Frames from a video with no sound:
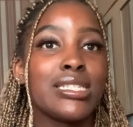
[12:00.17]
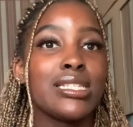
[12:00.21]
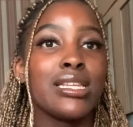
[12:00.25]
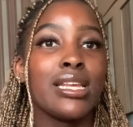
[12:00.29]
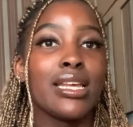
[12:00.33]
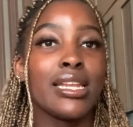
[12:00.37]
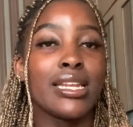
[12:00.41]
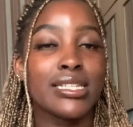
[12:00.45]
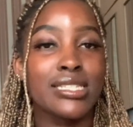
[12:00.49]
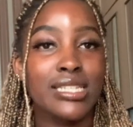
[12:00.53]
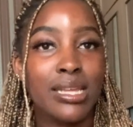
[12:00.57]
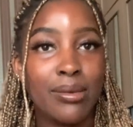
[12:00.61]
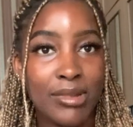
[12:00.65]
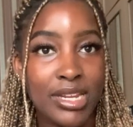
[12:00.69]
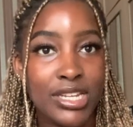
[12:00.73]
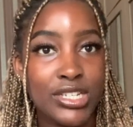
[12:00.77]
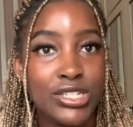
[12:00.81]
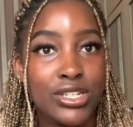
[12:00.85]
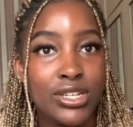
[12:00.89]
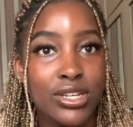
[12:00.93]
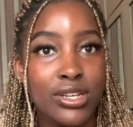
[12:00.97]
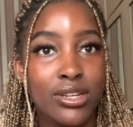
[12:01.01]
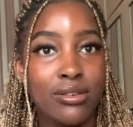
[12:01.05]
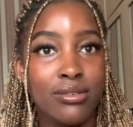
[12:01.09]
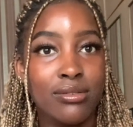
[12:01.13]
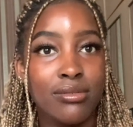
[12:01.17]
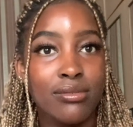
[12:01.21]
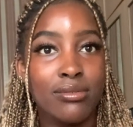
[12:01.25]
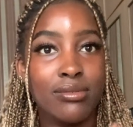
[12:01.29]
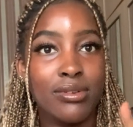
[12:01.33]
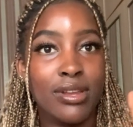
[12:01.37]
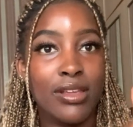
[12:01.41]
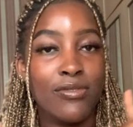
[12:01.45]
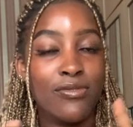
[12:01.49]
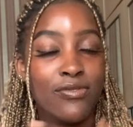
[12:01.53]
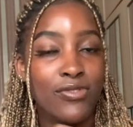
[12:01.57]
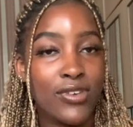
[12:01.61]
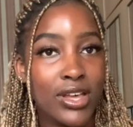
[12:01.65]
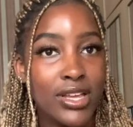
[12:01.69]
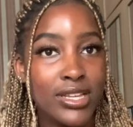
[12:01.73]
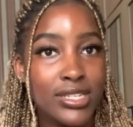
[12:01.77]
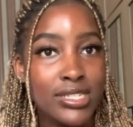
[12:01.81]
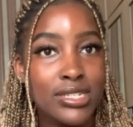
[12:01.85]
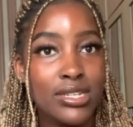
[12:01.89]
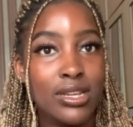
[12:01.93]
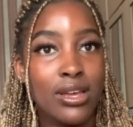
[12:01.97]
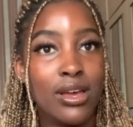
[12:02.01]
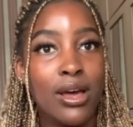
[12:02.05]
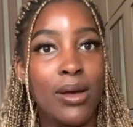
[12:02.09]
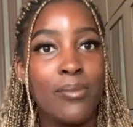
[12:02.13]
an examination in
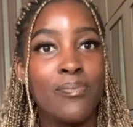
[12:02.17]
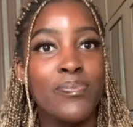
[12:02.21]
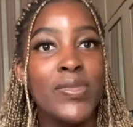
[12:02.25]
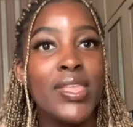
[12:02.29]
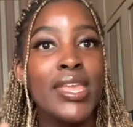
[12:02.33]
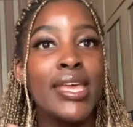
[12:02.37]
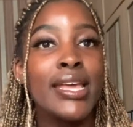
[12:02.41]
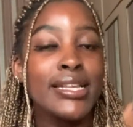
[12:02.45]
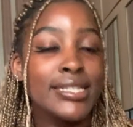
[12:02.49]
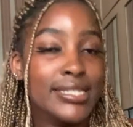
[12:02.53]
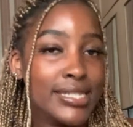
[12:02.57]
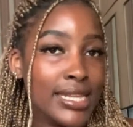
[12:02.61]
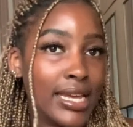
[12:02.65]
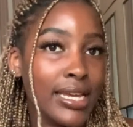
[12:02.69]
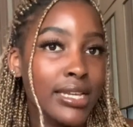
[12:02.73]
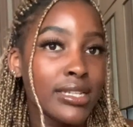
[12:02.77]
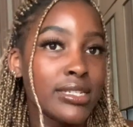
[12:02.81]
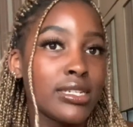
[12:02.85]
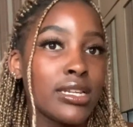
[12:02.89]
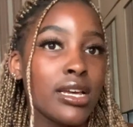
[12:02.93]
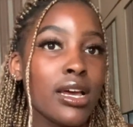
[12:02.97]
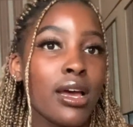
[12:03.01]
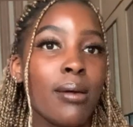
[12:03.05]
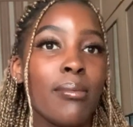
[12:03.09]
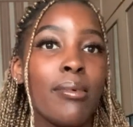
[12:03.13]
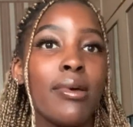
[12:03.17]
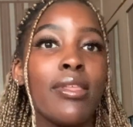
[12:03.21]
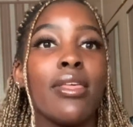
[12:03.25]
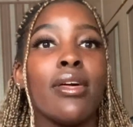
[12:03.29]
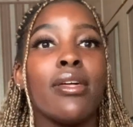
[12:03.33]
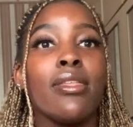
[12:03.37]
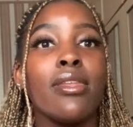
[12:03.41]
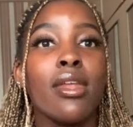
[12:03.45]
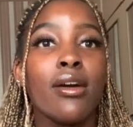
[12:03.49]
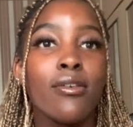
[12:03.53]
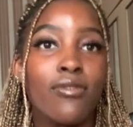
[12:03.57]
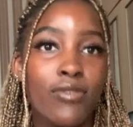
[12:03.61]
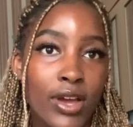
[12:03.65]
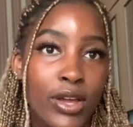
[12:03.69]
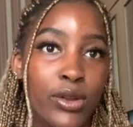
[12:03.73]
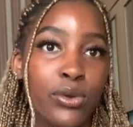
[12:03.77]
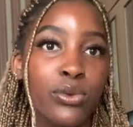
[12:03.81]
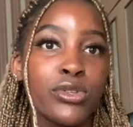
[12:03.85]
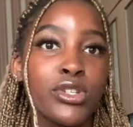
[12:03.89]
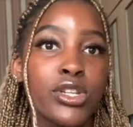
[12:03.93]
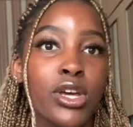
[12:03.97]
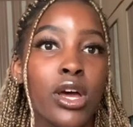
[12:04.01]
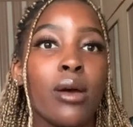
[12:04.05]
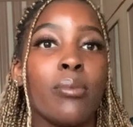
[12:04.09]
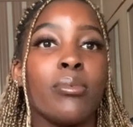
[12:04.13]
first term, second term, and then final
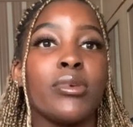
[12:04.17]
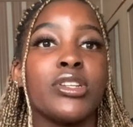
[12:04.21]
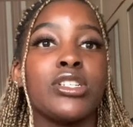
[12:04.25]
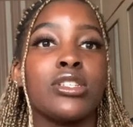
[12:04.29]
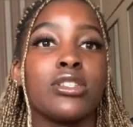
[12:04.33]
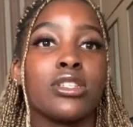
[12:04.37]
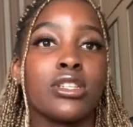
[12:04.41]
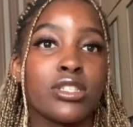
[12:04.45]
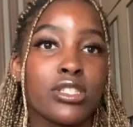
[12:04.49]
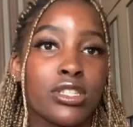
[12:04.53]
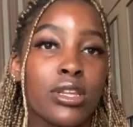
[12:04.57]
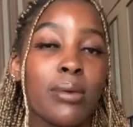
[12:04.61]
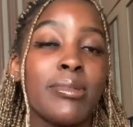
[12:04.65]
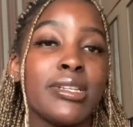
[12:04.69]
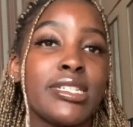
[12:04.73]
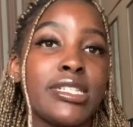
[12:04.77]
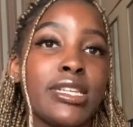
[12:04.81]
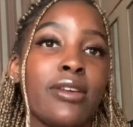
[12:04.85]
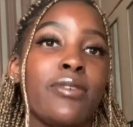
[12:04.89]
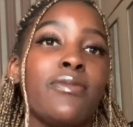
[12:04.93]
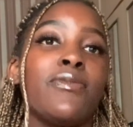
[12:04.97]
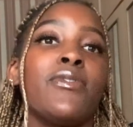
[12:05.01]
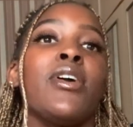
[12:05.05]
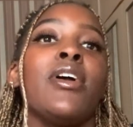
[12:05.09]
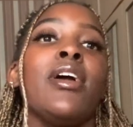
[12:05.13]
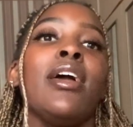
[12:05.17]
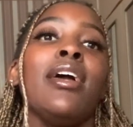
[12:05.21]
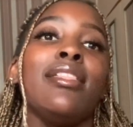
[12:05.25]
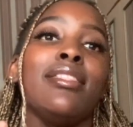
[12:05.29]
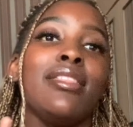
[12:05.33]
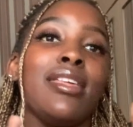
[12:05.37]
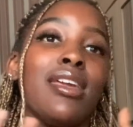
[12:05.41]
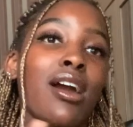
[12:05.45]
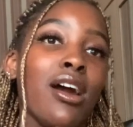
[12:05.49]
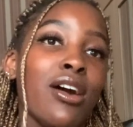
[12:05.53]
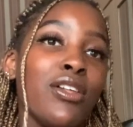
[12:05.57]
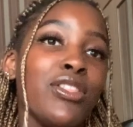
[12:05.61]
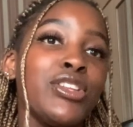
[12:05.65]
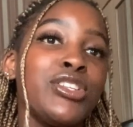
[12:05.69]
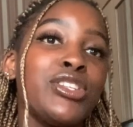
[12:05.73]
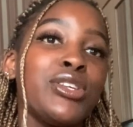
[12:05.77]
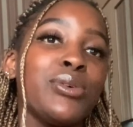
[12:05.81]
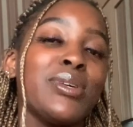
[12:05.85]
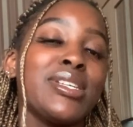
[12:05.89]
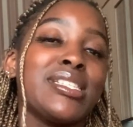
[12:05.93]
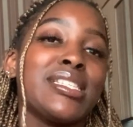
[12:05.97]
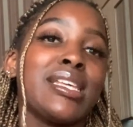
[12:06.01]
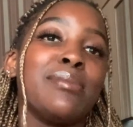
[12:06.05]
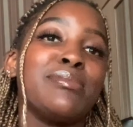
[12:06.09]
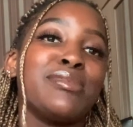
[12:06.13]
term, which is our summative. The other 2
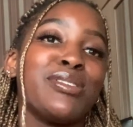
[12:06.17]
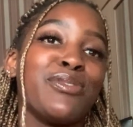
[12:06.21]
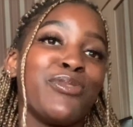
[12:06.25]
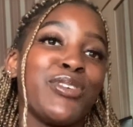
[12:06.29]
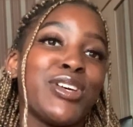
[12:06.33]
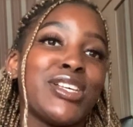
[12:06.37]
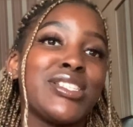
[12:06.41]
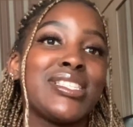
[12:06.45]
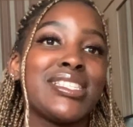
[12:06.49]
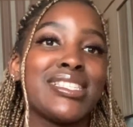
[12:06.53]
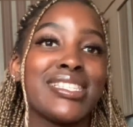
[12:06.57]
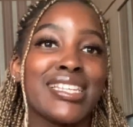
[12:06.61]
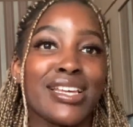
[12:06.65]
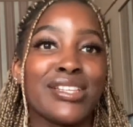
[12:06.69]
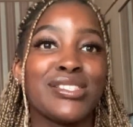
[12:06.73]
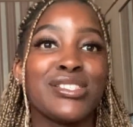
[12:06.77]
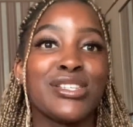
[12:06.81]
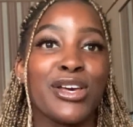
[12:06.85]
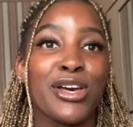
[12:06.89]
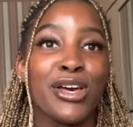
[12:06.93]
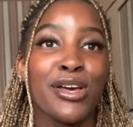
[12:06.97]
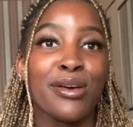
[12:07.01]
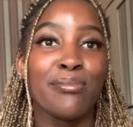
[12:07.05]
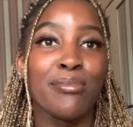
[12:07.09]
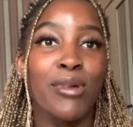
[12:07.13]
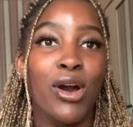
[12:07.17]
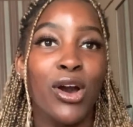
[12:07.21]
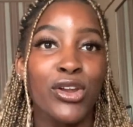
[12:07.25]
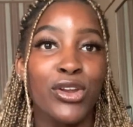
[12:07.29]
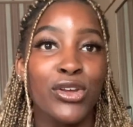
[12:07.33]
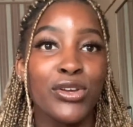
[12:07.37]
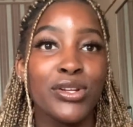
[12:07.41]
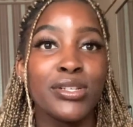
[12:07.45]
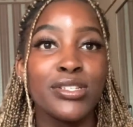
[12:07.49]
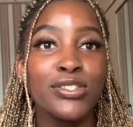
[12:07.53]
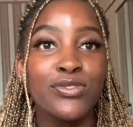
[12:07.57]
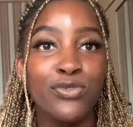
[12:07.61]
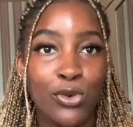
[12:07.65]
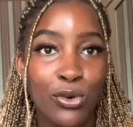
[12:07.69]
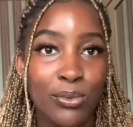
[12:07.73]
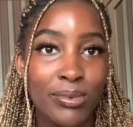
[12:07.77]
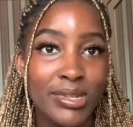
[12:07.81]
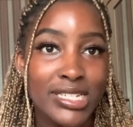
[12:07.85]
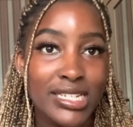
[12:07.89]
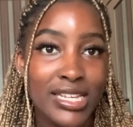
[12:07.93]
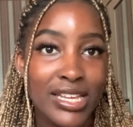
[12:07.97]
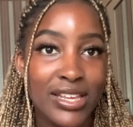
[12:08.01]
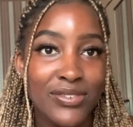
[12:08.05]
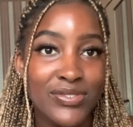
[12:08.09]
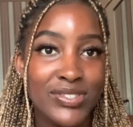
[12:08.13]
exams in first and second term are known as
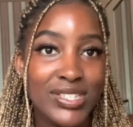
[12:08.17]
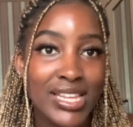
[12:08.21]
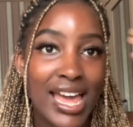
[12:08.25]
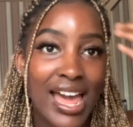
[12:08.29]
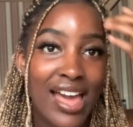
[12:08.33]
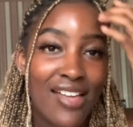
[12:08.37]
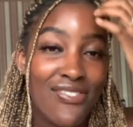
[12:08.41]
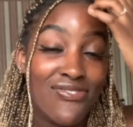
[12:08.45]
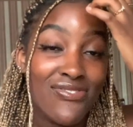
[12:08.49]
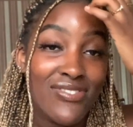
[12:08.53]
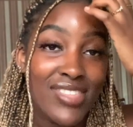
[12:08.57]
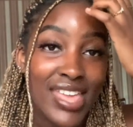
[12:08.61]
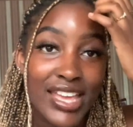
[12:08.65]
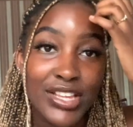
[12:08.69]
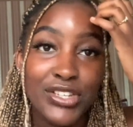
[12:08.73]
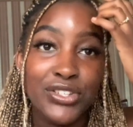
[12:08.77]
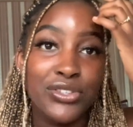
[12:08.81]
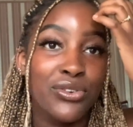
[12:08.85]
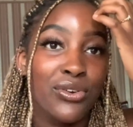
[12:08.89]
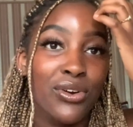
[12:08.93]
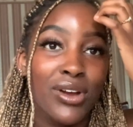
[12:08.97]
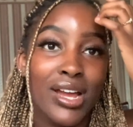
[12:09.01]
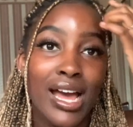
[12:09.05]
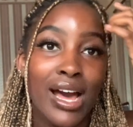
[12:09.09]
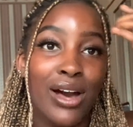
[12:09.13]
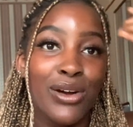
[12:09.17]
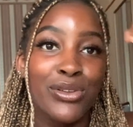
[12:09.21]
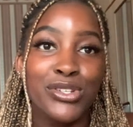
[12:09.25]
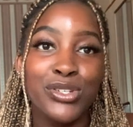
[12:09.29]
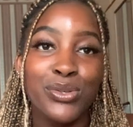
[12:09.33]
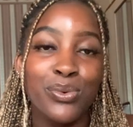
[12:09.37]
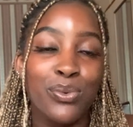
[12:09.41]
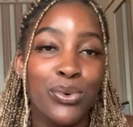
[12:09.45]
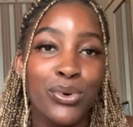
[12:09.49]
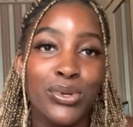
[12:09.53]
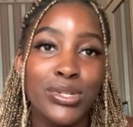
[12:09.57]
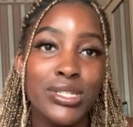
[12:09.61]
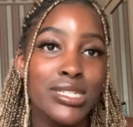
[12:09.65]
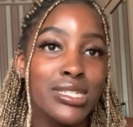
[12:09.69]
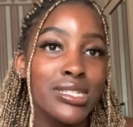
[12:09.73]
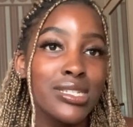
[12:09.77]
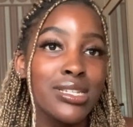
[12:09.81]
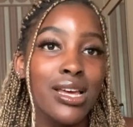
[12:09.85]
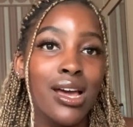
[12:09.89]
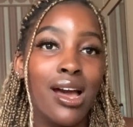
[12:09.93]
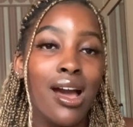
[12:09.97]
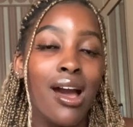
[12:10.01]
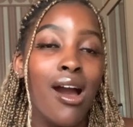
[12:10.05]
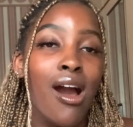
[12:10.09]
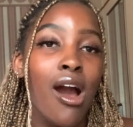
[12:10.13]
formatives, and they do not count towards
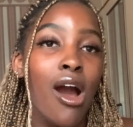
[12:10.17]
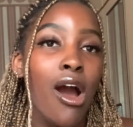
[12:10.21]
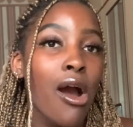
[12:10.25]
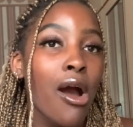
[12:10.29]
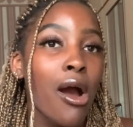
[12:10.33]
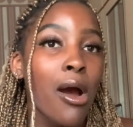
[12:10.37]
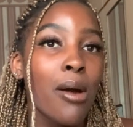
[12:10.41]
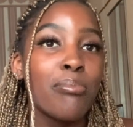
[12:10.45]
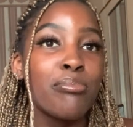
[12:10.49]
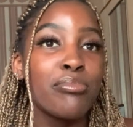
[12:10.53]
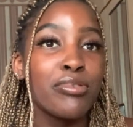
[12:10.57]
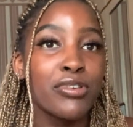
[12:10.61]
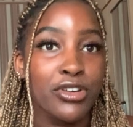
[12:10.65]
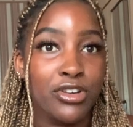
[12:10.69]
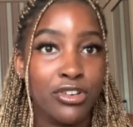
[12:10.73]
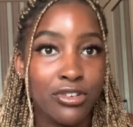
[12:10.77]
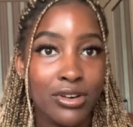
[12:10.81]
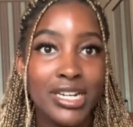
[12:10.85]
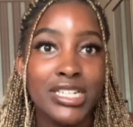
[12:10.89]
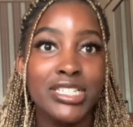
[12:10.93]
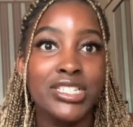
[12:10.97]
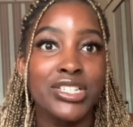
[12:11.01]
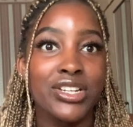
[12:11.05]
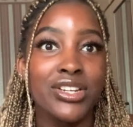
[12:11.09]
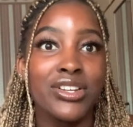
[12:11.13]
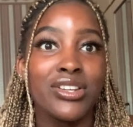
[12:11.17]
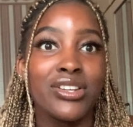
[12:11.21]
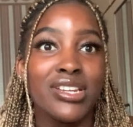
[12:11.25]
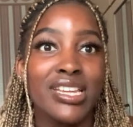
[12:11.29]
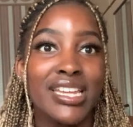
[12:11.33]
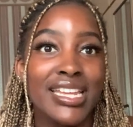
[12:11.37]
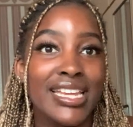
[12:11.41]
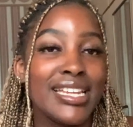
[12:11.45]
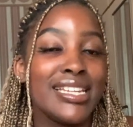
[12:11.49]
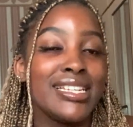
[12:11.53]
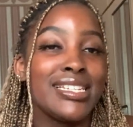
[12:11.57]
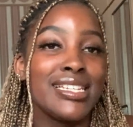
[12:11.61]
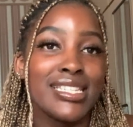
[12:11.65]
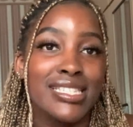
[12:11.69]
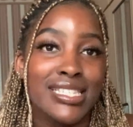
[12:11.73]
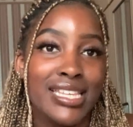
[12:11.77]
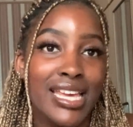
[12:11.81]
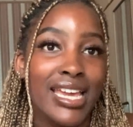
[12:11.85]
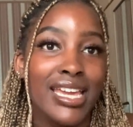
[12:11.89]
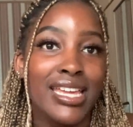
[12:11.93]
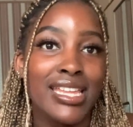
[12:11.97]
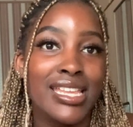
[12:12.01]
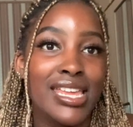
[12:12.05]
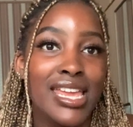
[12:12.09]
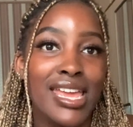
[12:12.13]
our progression into
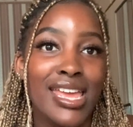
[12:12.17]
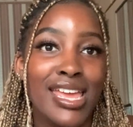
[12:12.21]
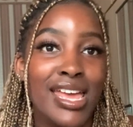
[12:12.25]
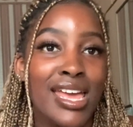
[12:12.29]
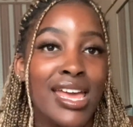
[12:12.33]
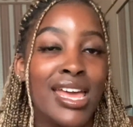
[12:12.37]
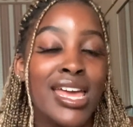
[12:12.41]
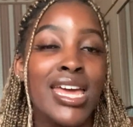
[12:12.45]
second year.